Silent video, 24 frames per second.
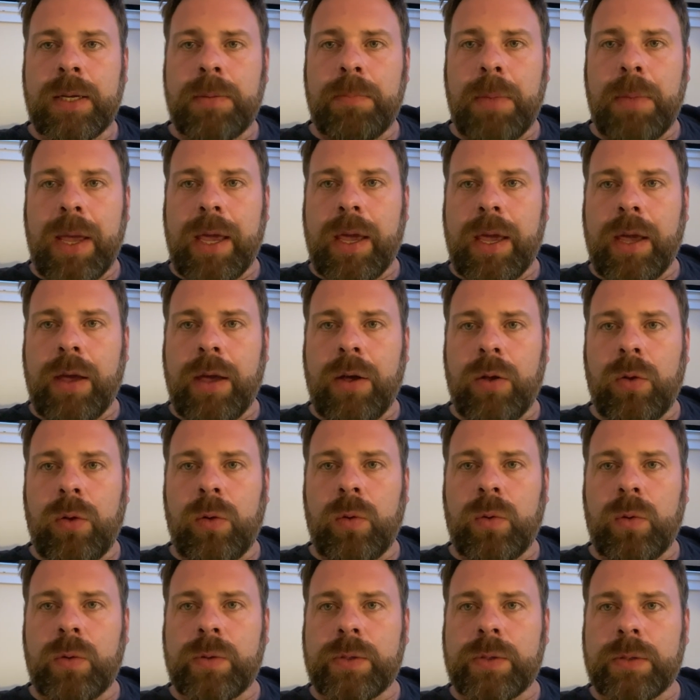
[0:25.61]
making
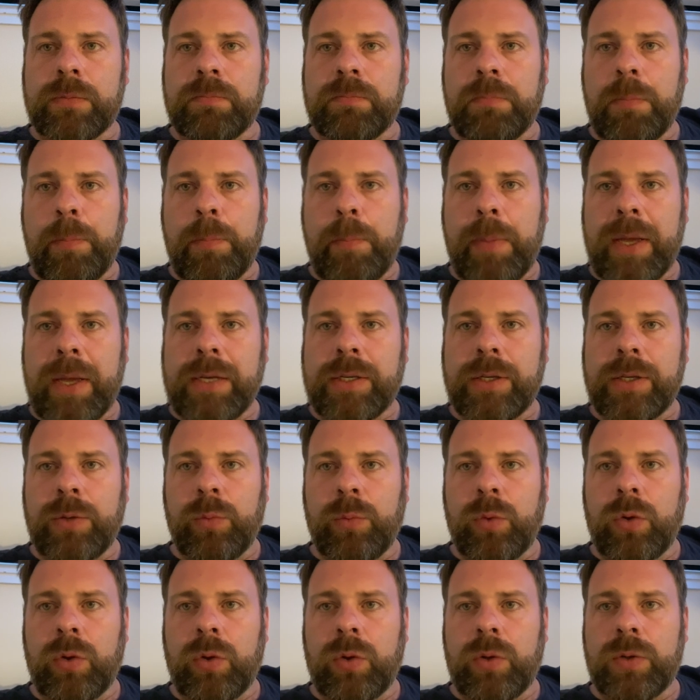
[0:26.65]
holes and painting
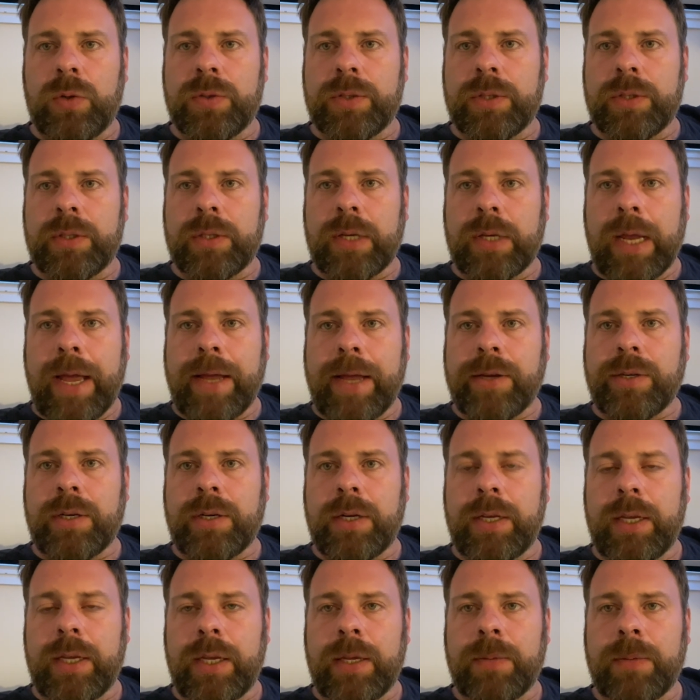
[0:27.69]
walls and
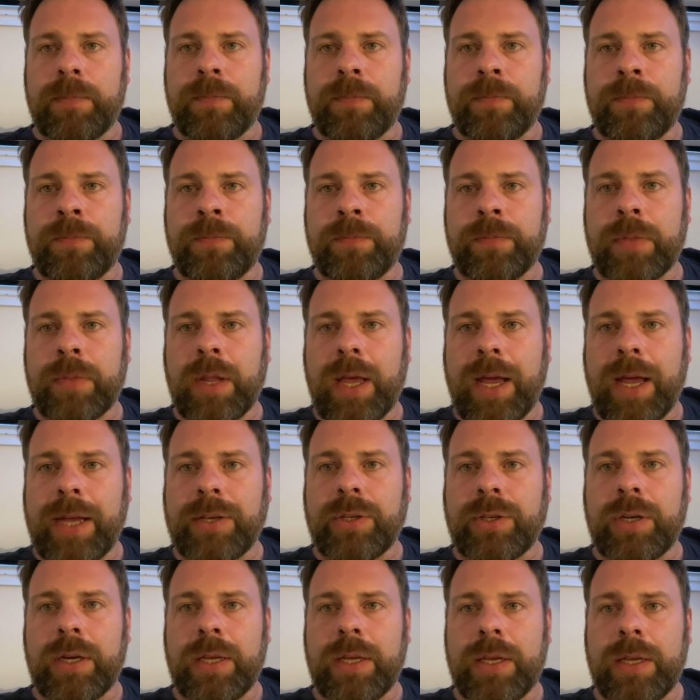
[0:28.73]
actually
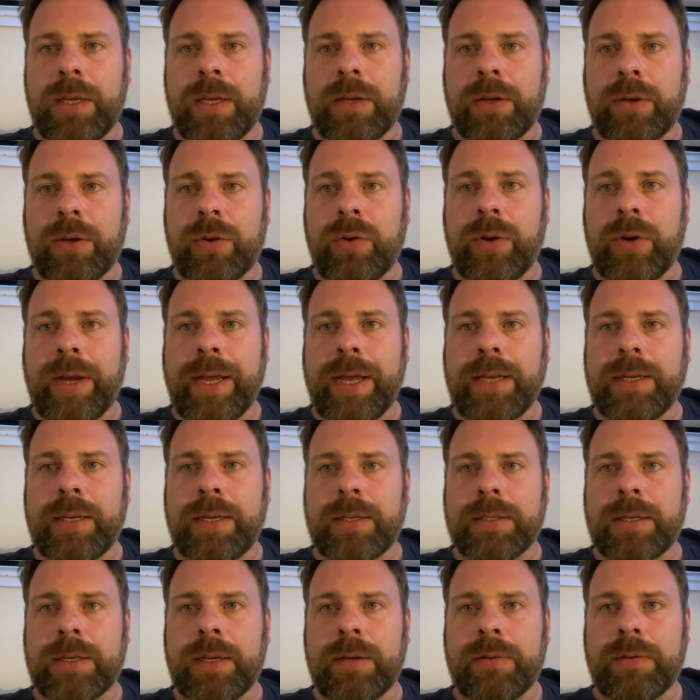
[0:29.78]
creating
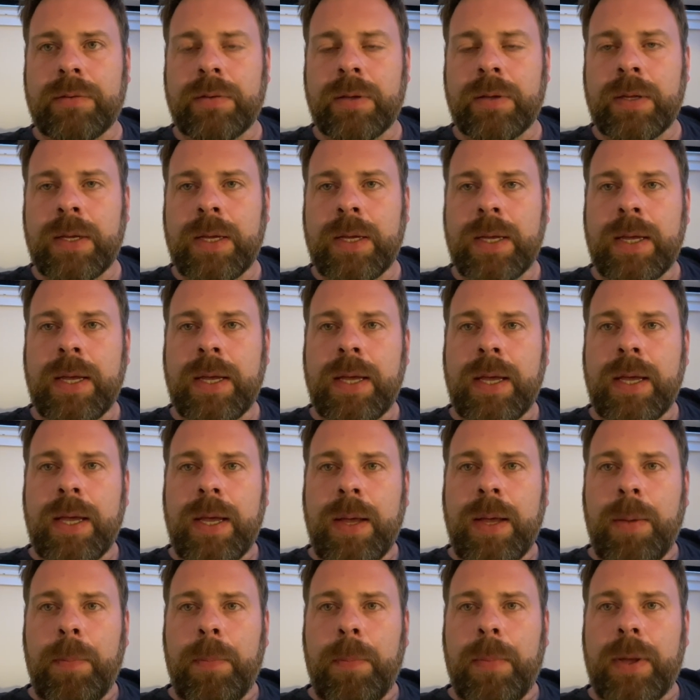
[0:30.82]
stuff.
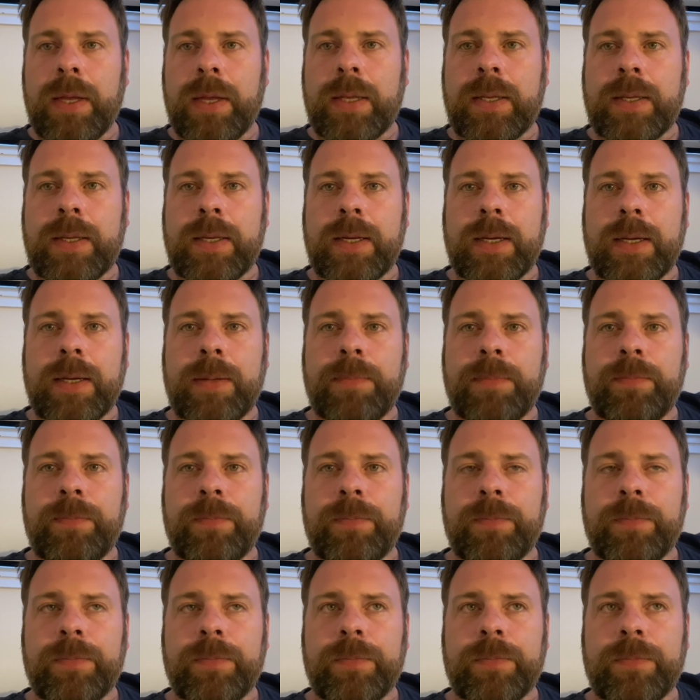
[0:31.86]
But a
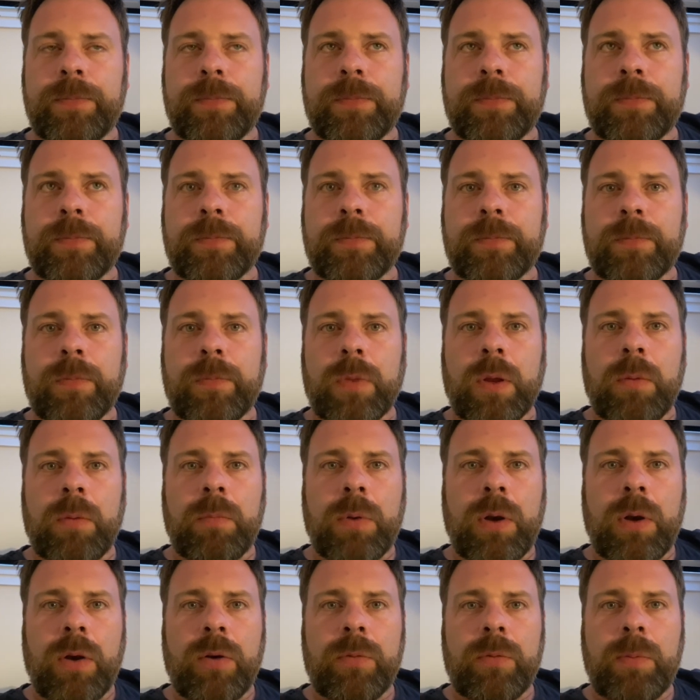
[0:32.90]

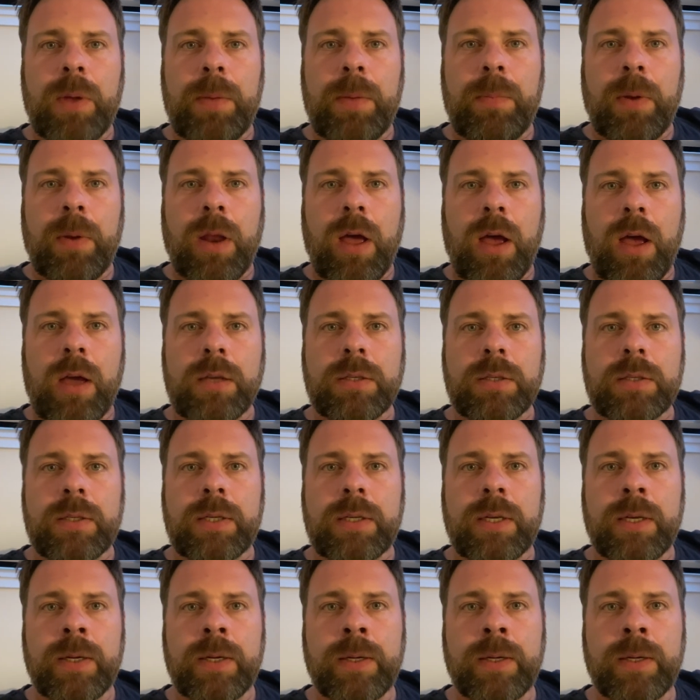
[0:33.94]
lot of people asked,